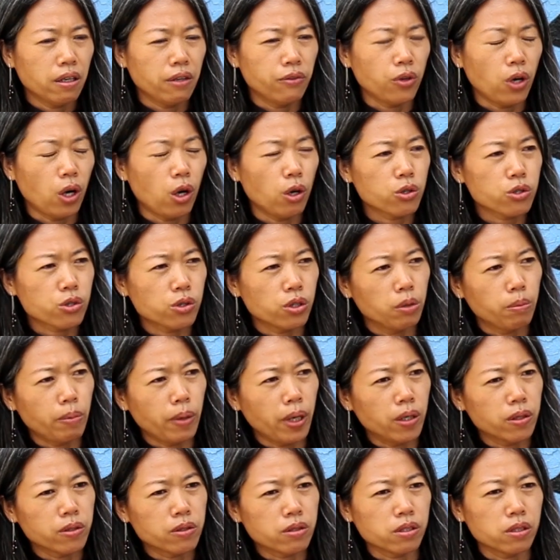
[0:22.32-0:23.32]
and also
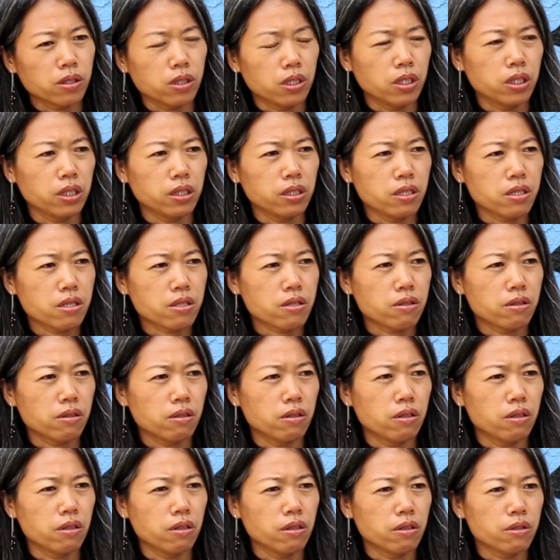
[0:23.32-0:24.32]
about East
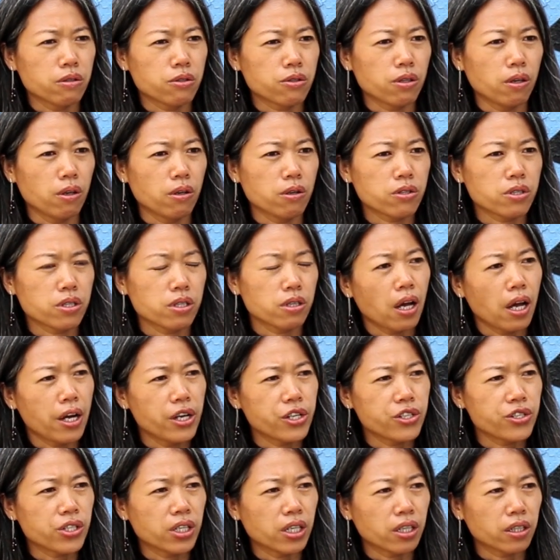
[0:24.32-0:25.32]
South
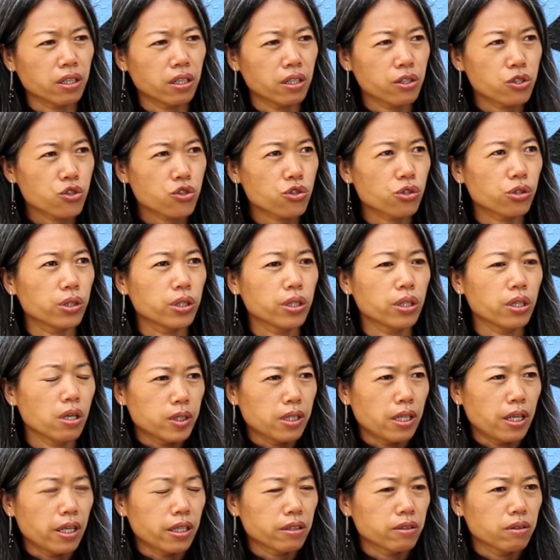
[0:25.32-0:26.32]
Asia country
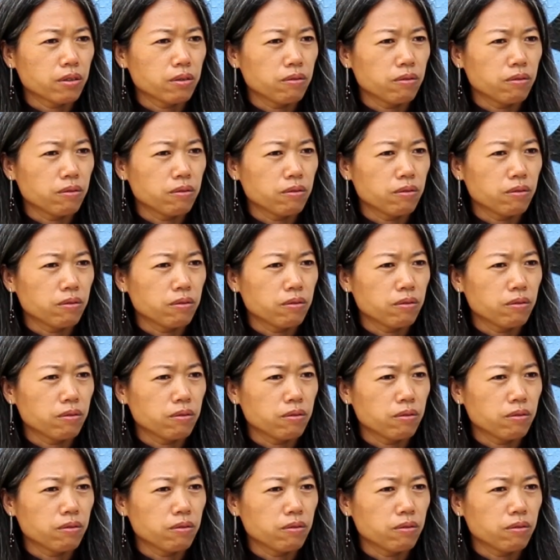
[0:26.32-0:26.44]
like